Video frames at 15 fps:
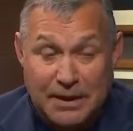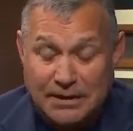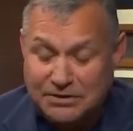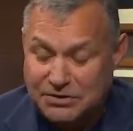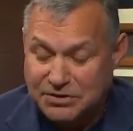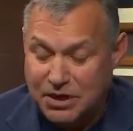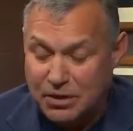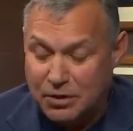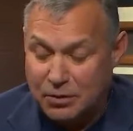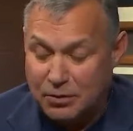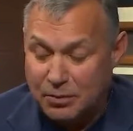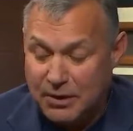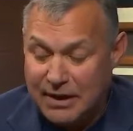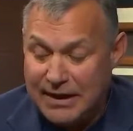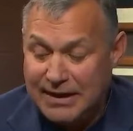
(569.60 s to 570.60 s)
And
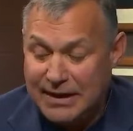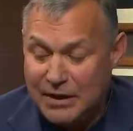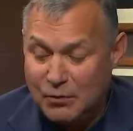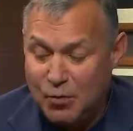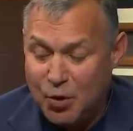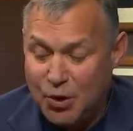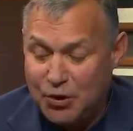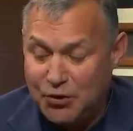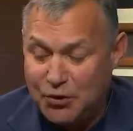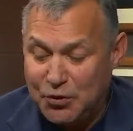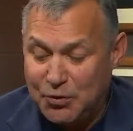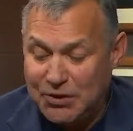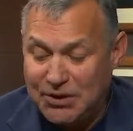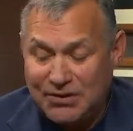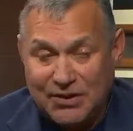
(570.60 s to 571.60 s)
so he doesn't want to
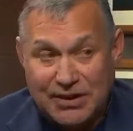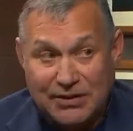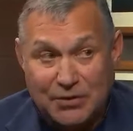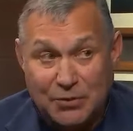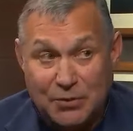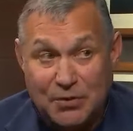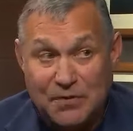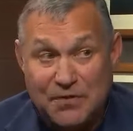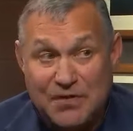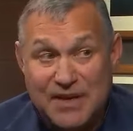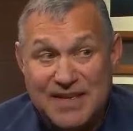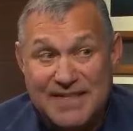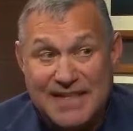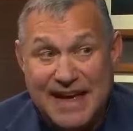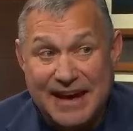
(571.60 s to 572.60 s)
do anything to
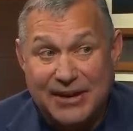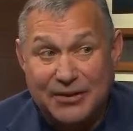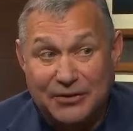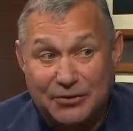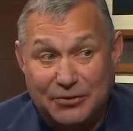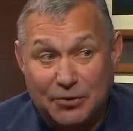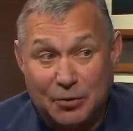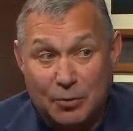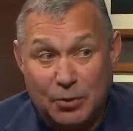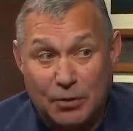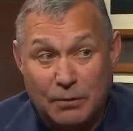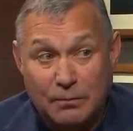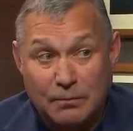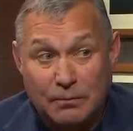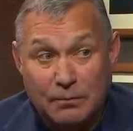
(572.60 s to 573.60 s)
offend that consumer.
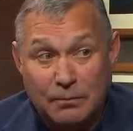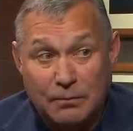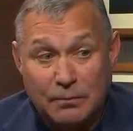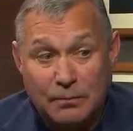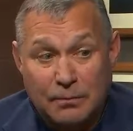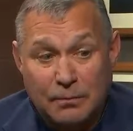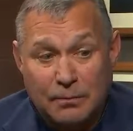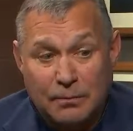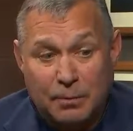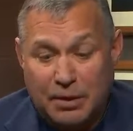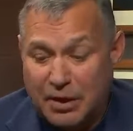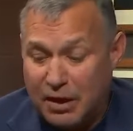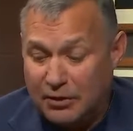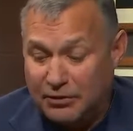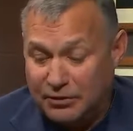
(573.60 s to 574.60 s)

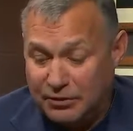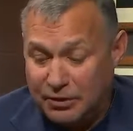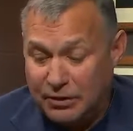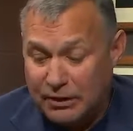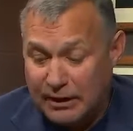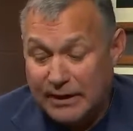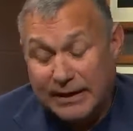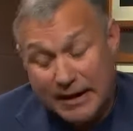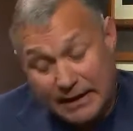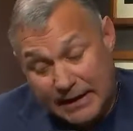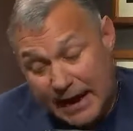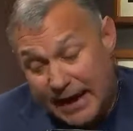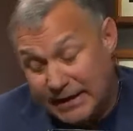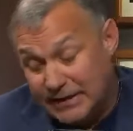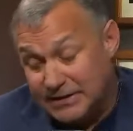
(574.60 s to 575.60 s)
Because and
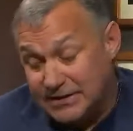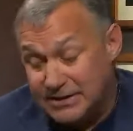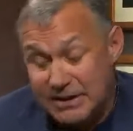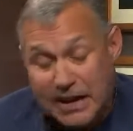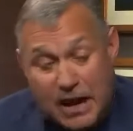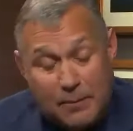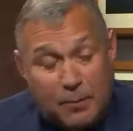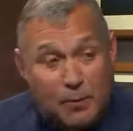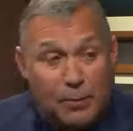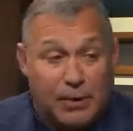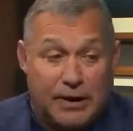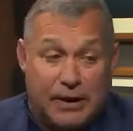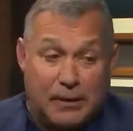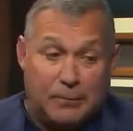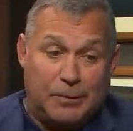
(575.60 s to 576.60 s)
I could see Apple
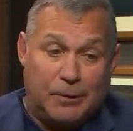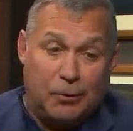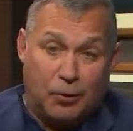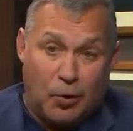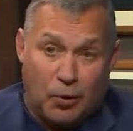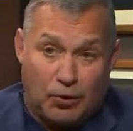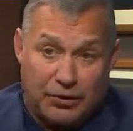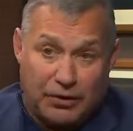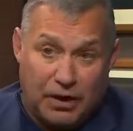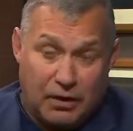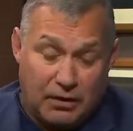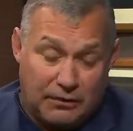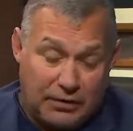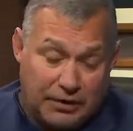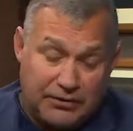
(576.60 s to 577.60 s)
playing a big role in
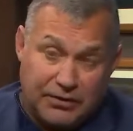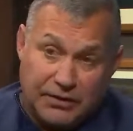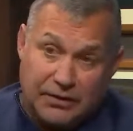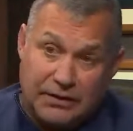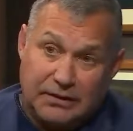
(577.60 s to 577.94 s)
all of this. And